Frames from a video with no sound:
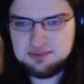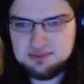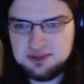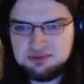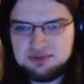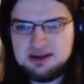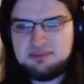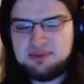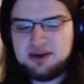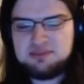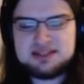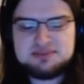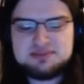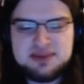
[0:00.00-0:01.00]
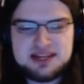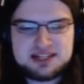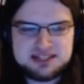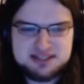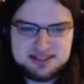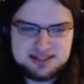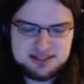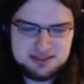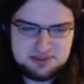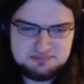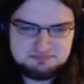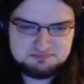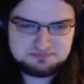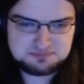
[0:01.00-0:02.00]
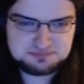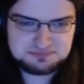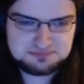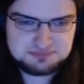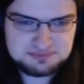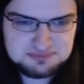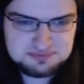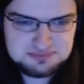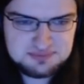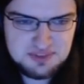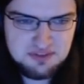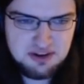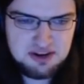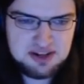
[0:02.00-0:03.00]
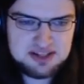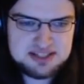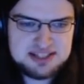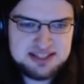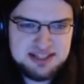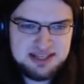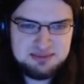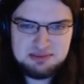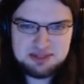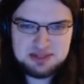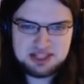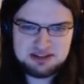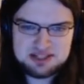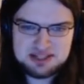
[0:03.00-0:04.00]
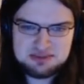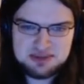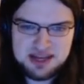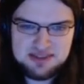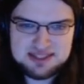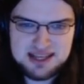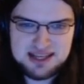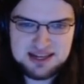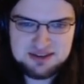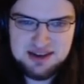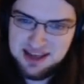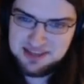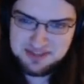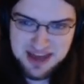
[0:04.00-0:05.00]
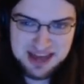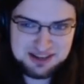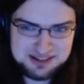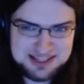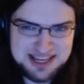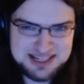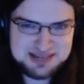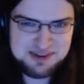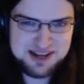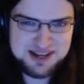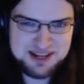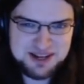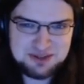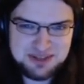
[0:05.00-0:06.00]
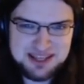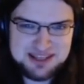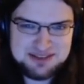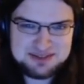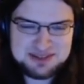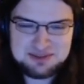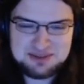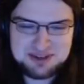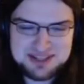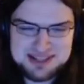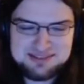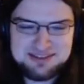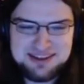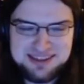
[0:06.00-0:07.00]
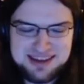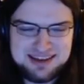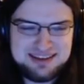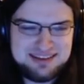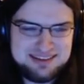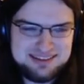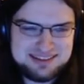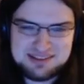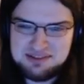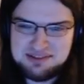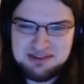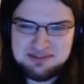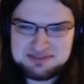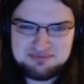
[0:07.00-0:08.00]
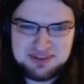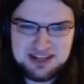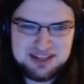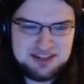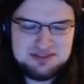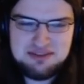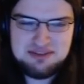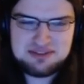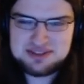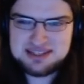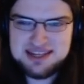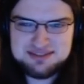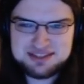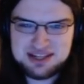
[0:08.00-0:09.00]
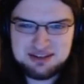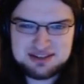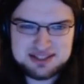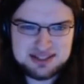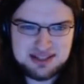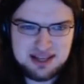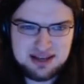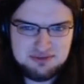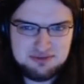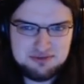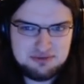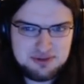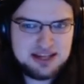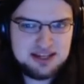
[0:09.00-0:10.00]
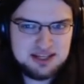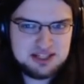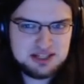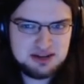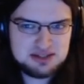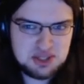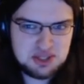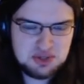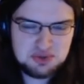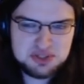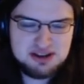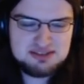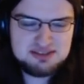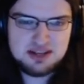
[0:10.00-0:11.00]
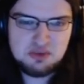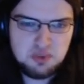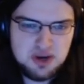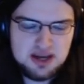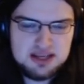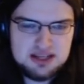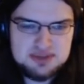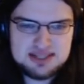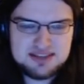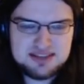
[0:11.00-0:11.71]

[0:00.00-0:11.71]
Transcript: will wrap up this match. So very nice indeed. Maybe Charizard will get this KO. And that looked actually pretty cool, using Rock Slide right there. So you never see Charizard, like regular Charizard or Charizard Y, using